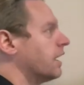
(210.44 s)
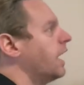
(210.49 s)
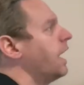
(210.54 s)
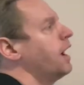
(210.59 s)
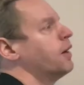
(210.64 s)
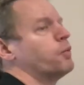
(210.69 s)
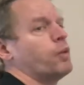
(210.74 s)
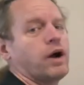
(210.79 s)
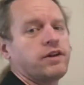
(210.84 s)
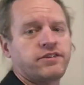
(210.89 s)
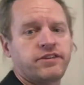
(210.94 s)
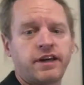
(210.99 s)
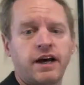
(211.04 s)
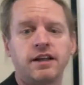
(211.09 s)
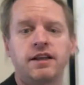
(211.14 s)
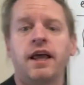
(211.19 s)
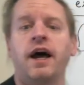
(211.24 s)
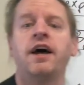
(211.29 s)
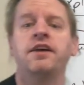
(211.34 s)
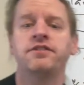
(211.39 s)
And what's
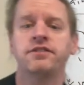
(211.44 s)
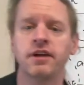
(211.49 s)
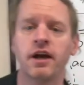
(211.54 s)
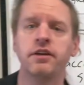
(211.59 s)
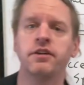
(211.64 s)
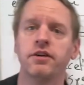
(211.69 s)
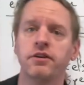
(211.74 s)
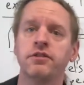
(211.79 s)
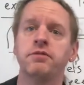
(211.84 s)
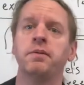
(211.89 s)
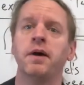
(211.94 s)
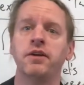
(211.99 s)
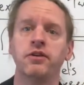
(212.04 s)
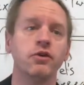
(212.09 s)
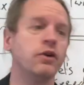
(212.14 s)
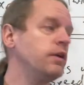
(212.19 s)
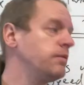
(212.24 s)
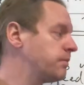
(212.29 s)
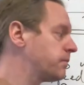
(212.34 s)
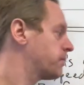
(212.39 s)
that last 10 years spent
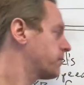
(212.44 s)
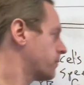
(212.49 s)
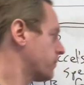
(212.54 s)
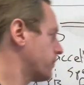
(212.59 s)
doing?